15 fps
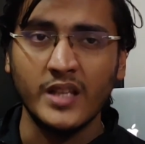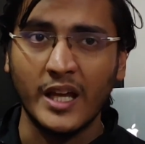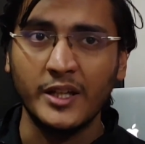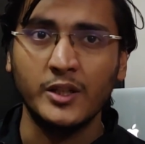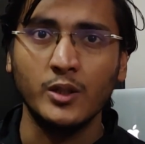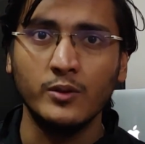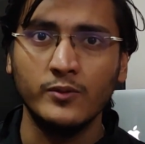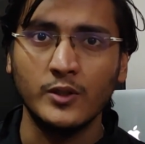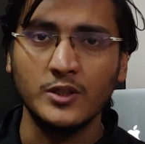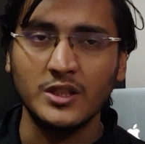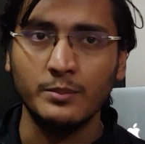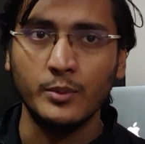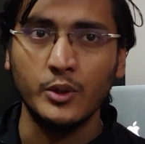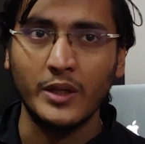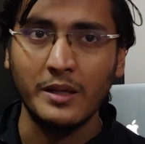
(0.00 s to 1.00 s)
Thank you for
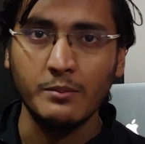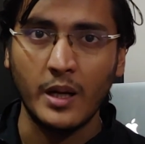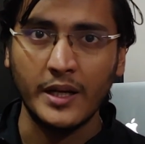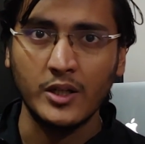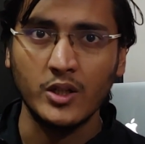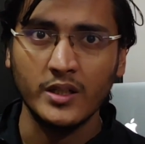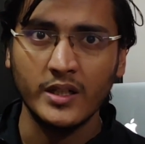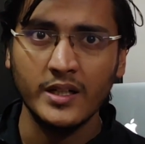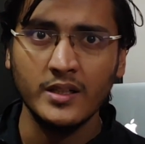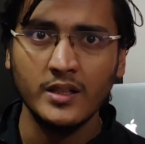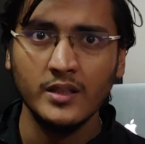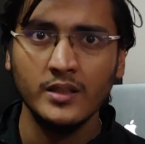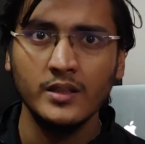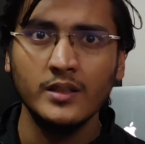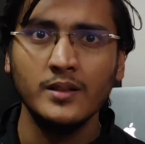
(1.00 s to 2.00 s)
supporting my content.